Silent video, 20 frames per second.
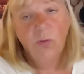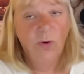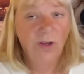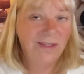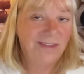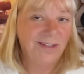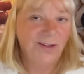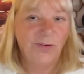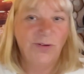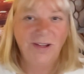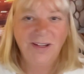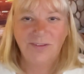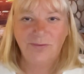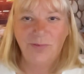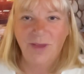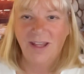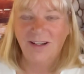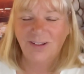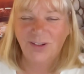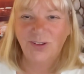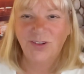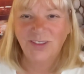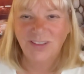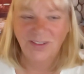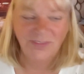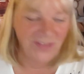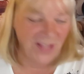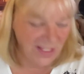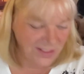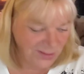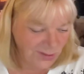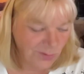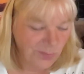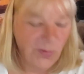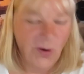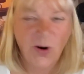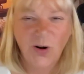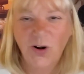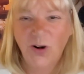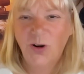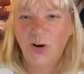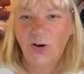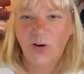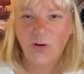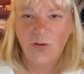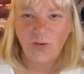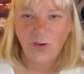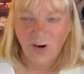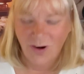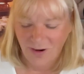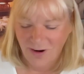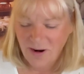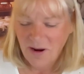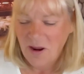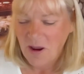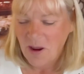with the Queen of Pentacles, if that's your partner or